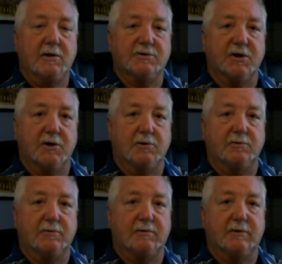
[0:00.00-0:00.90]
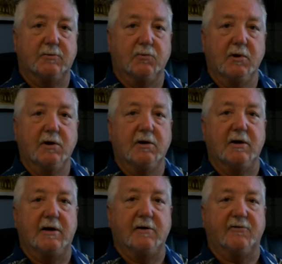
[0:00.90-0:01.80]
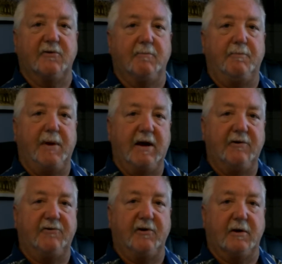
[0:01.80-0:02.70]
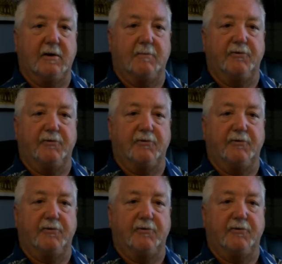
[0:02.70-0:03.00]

So we're going to hit some basic